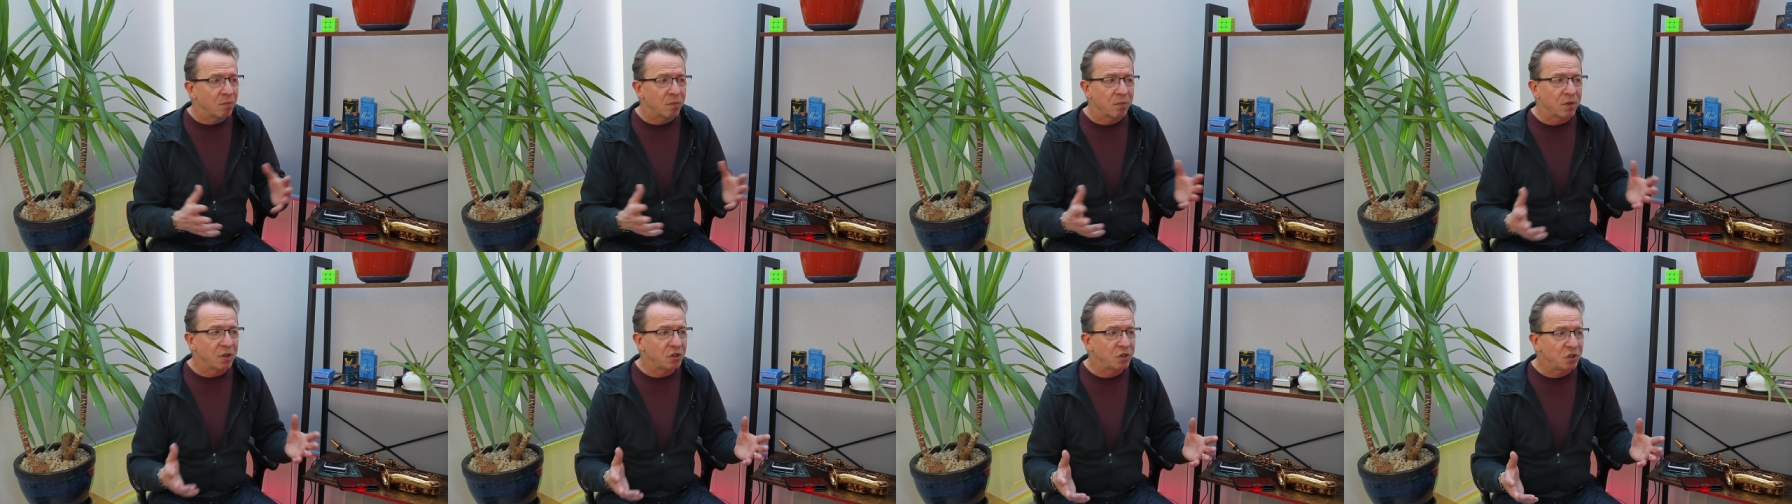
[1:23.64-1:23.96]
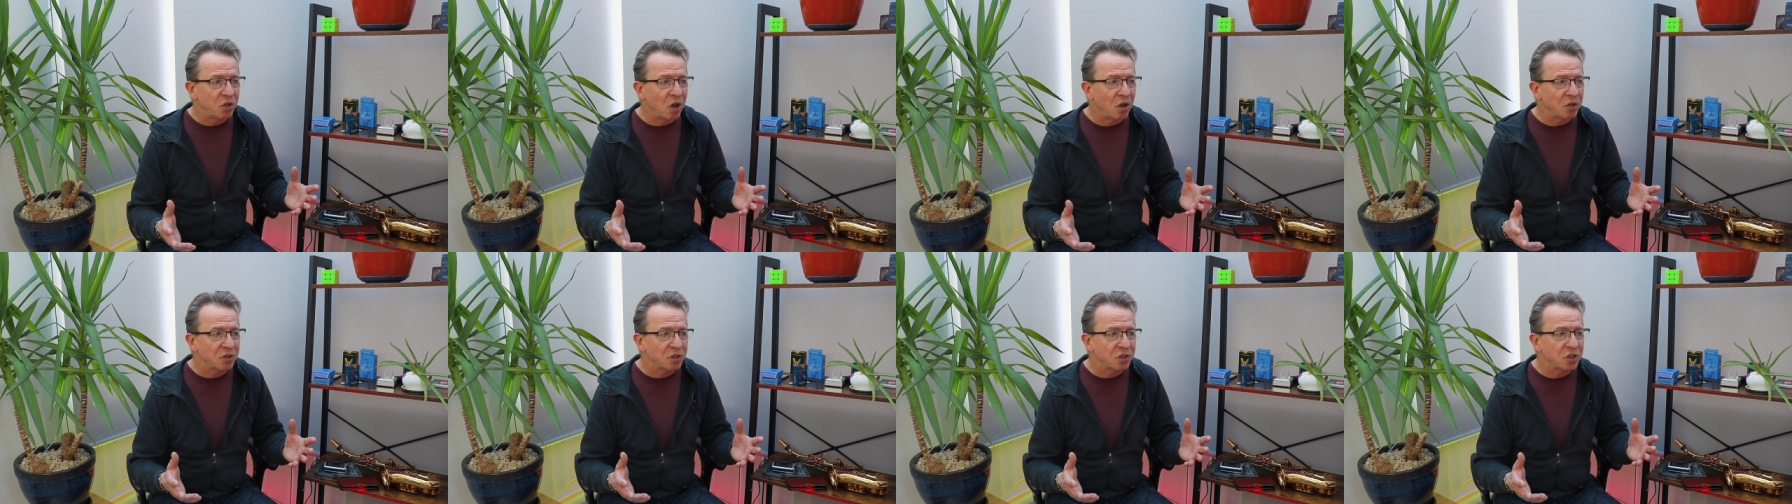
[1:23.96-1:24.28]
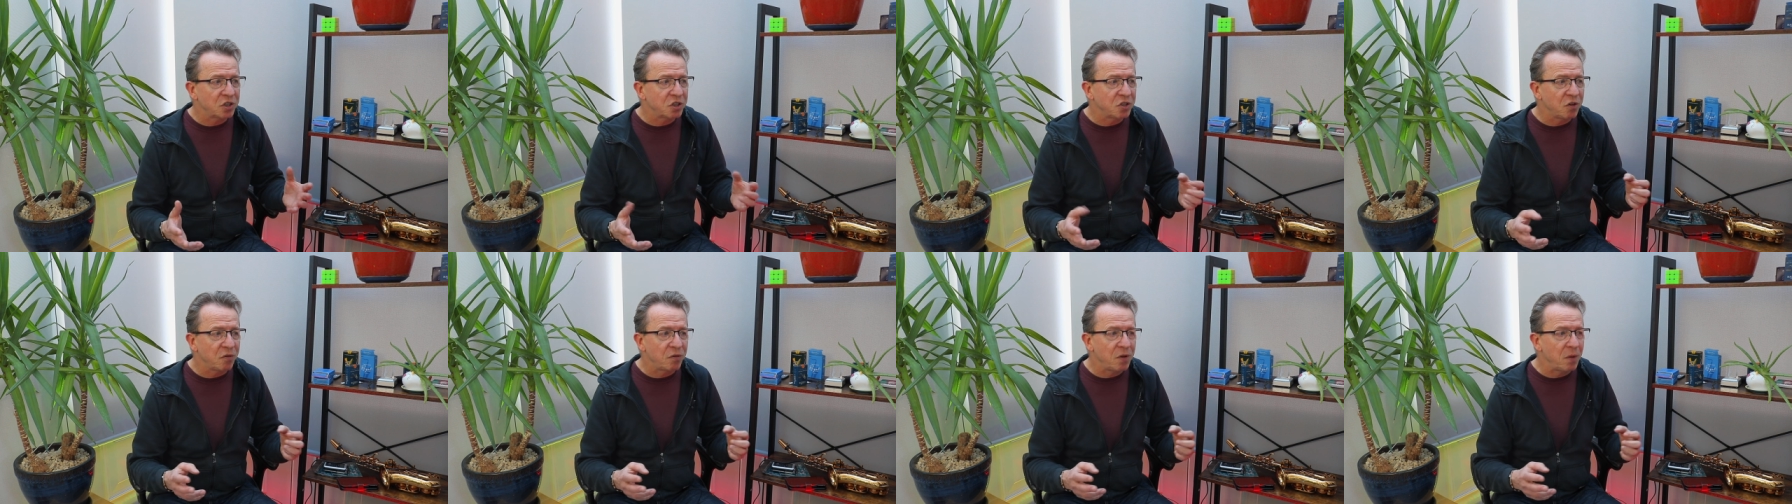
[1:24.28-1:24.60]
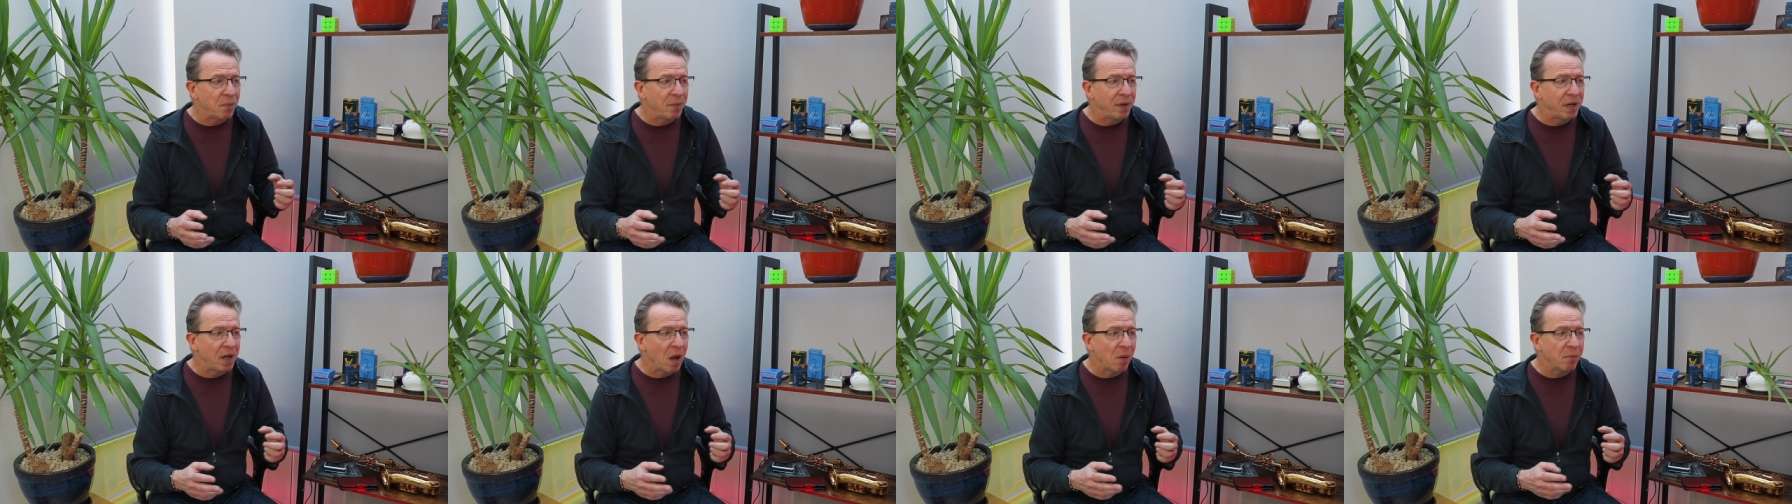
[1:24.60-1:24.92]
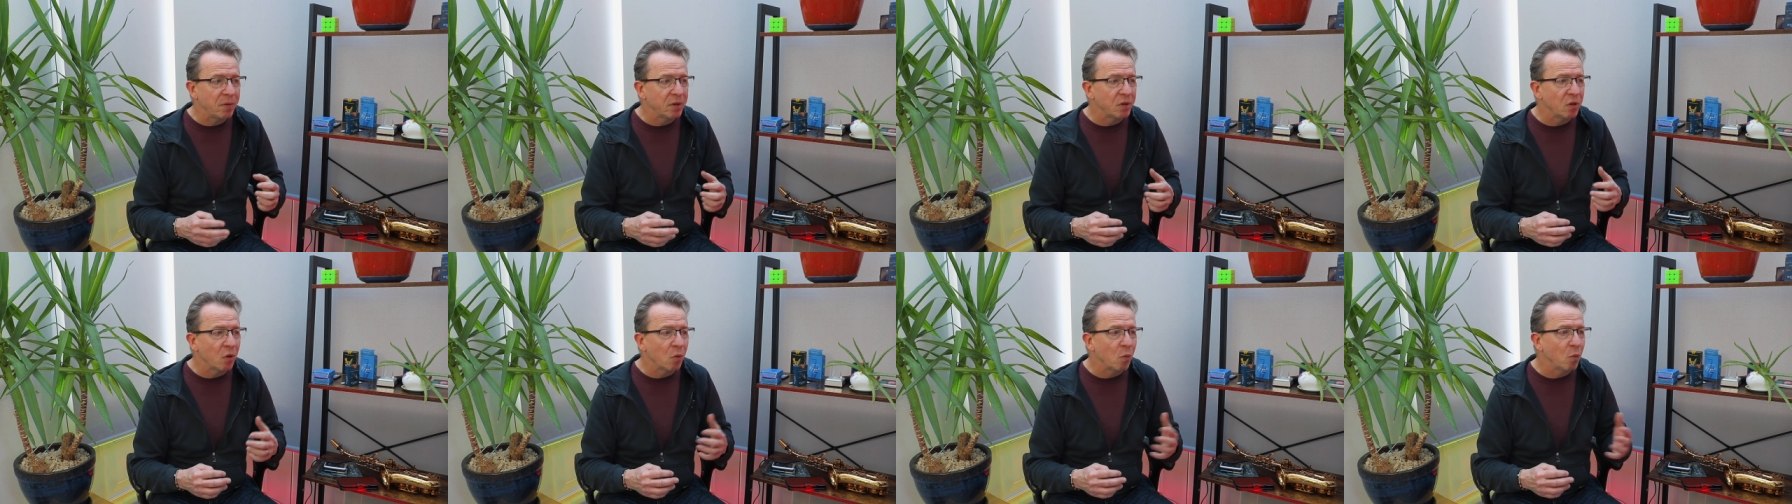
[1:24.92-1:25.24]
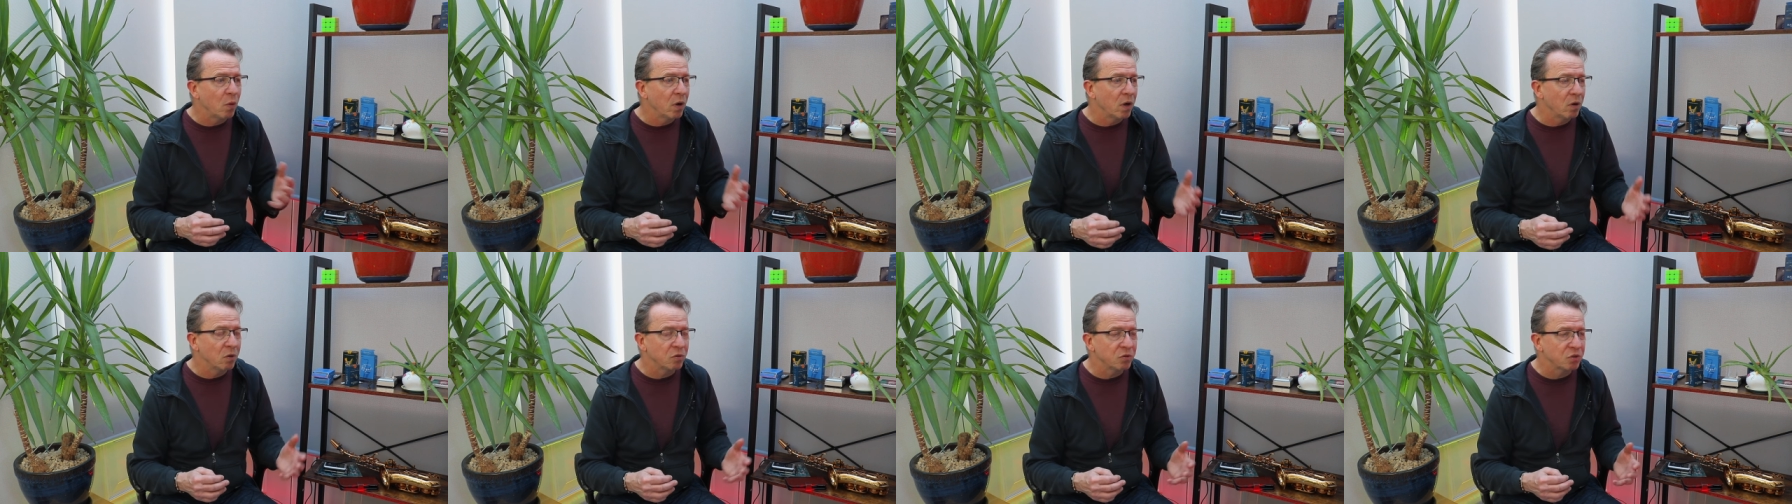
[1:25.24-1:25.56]
the chances of you becoming the
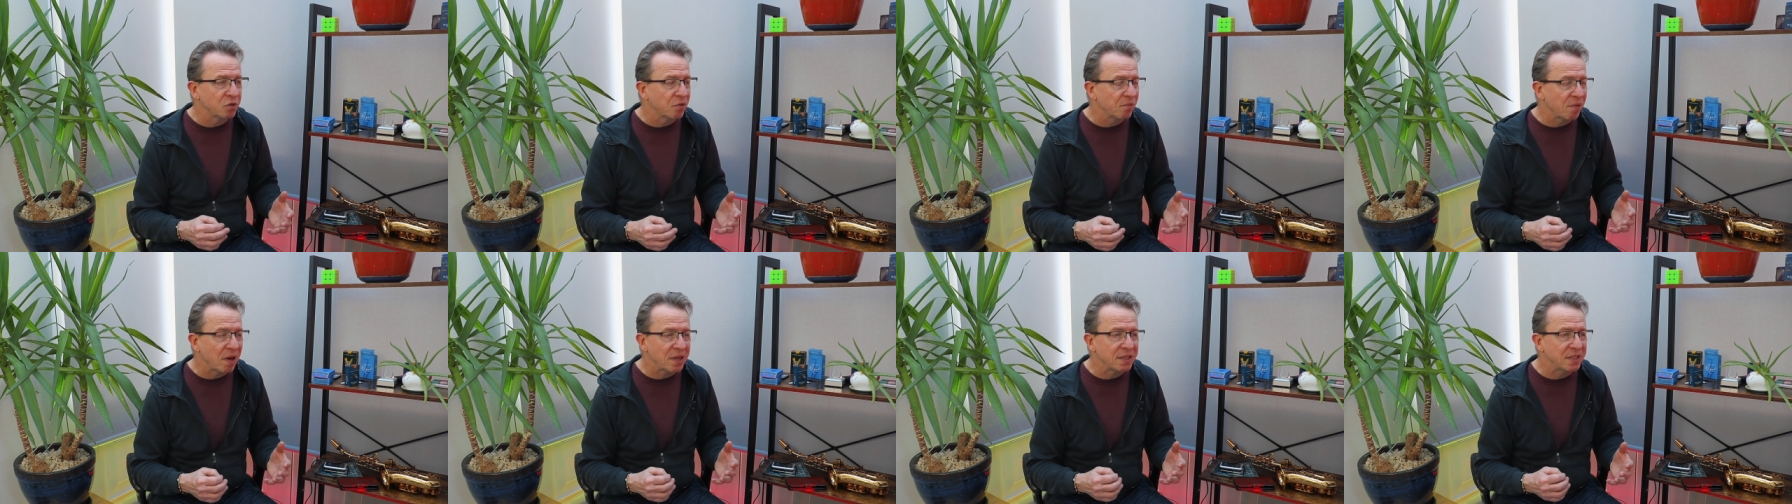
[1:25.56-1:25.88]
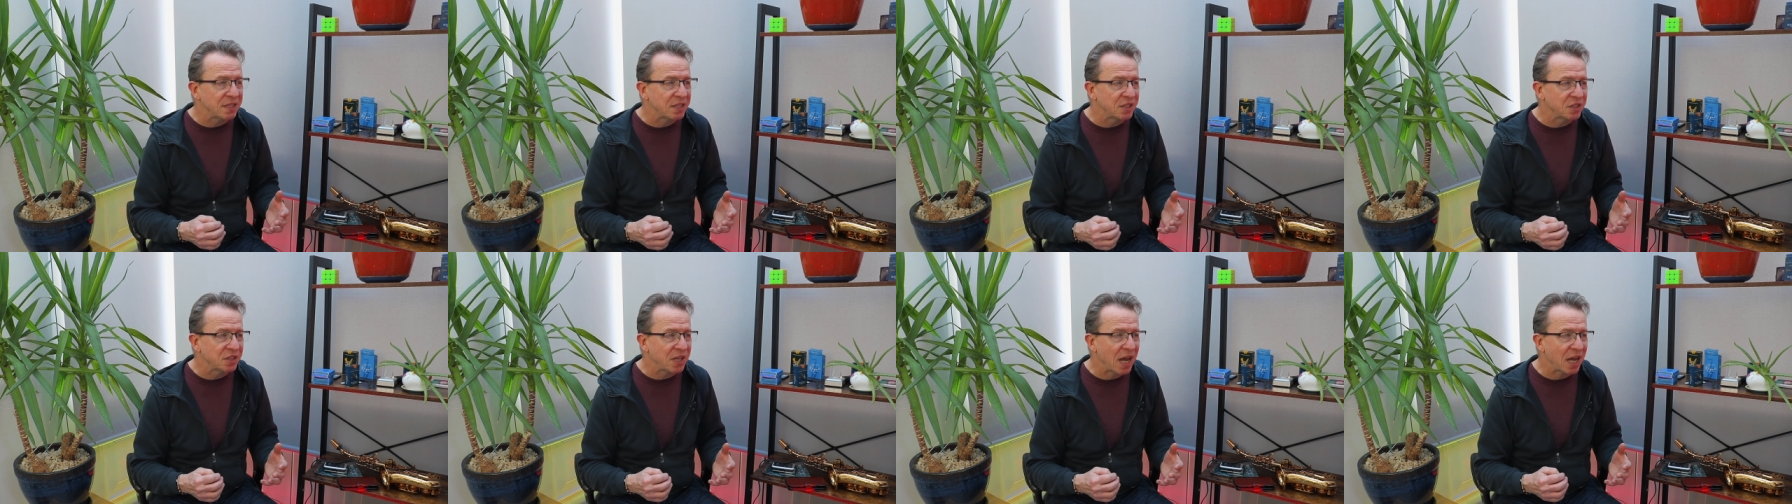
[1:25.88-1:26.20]
world's greatest